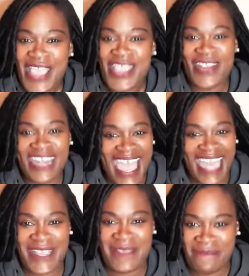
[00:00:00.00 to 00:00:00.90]
You're
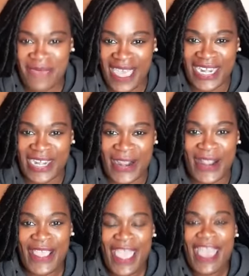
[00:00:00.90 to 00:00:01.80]
not a competitor.
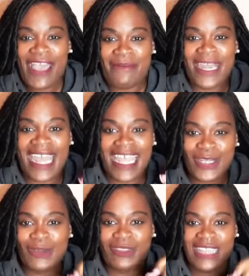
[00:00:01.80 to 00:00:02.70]
But I
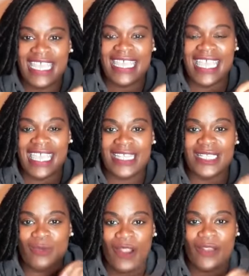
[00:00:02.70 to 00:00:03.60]
do think it
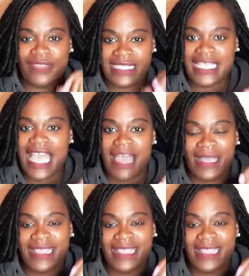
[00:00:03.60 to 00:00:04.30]
is worth the time.